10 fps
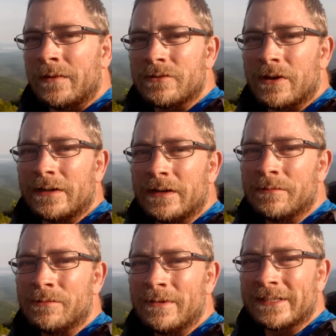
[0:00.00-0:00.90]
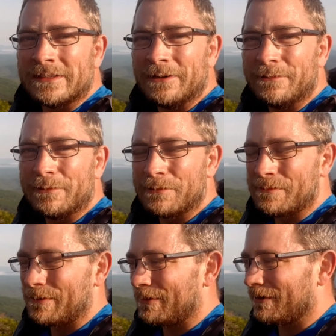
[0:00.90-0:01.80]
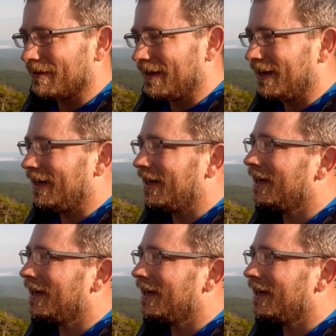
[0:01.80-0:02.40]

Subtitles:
Trying to humble myself and remember